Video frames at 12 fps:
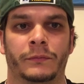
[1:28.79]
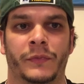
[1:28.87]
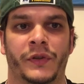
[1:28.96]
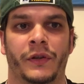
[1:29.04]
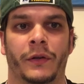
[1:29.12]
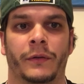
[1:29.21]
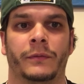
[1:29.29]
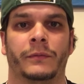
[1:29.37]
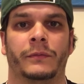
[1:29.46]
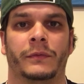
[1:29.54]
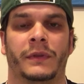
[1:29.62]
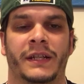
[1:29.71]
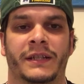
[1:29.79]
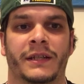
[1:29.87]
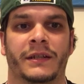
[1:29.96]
So let's get